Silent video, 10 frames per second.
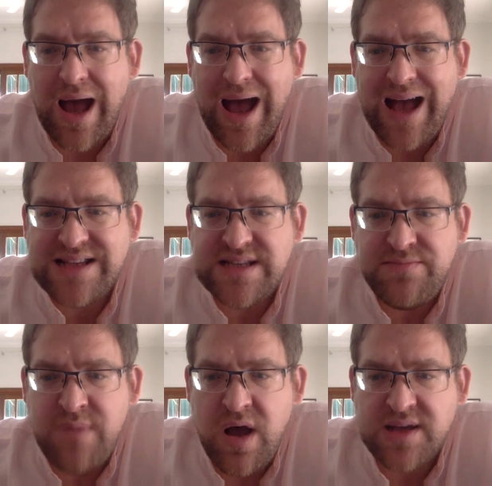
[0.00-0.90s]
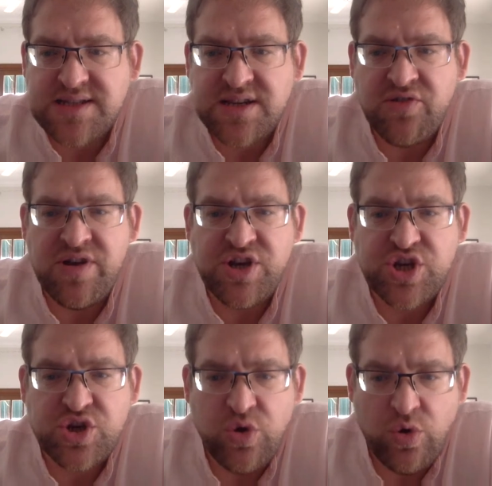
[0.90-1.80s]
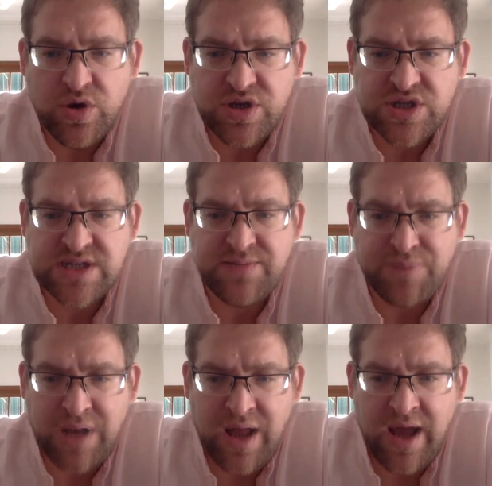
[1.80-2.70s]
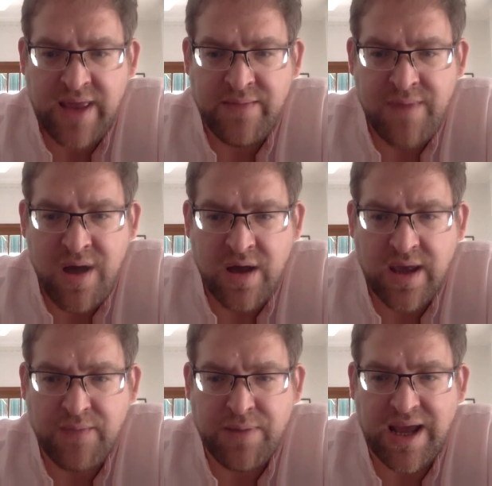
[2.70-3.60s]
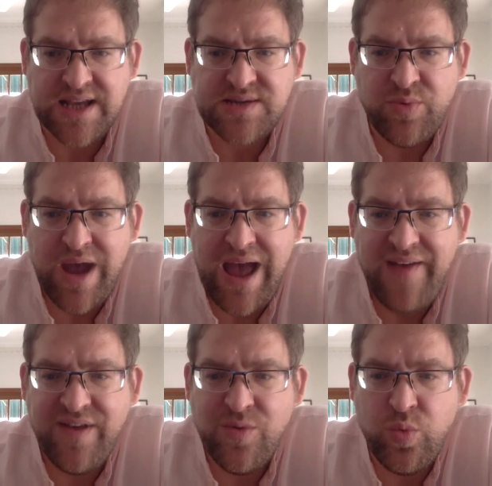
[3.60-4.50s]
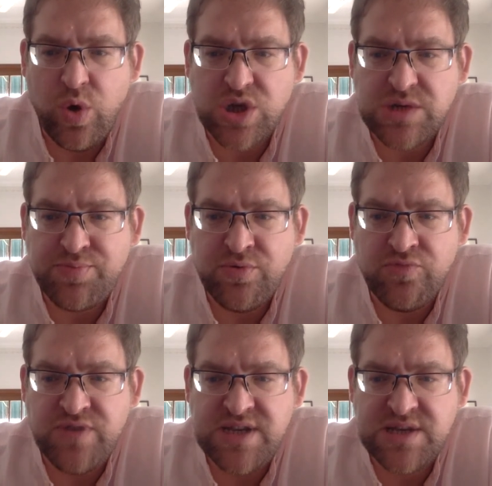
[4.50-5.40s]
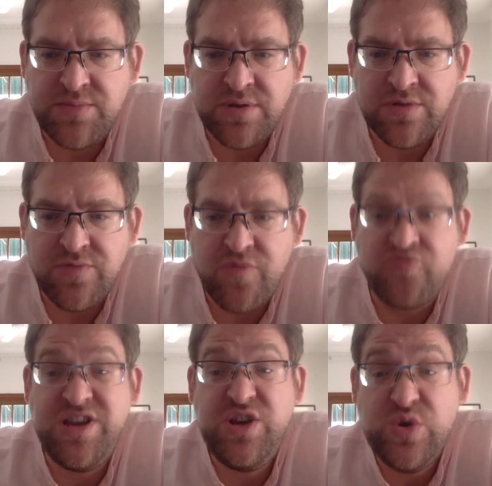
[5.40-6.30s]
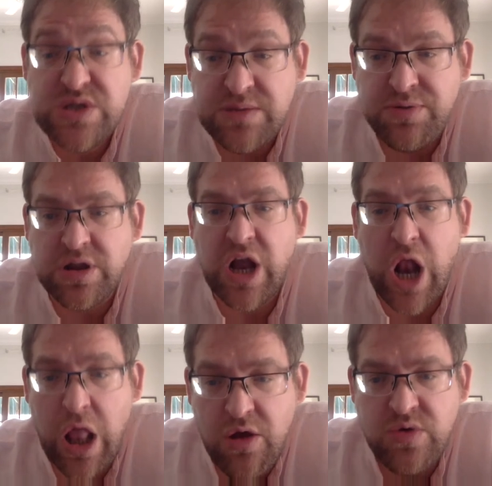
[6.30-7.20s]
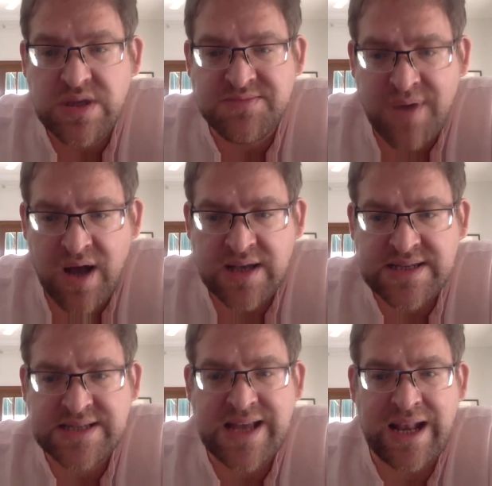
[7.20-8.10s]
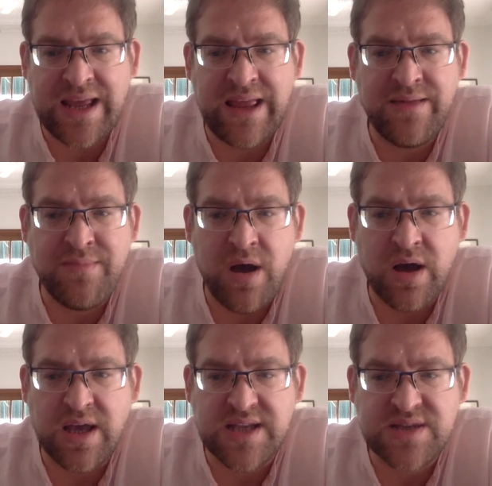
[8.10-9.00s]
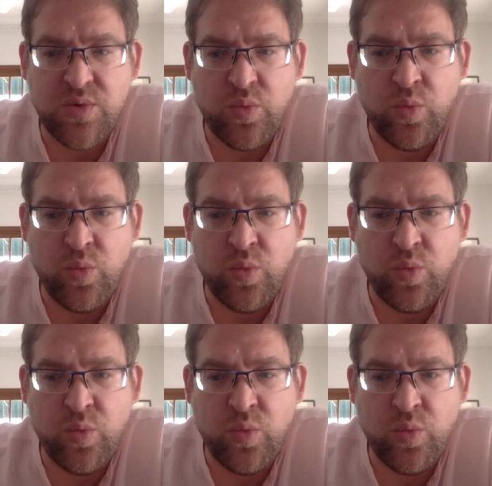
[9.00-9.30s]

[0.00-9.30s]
As the masks are in short supply in the marketplace, we're having washable, reusable clothes masks selling in the markets.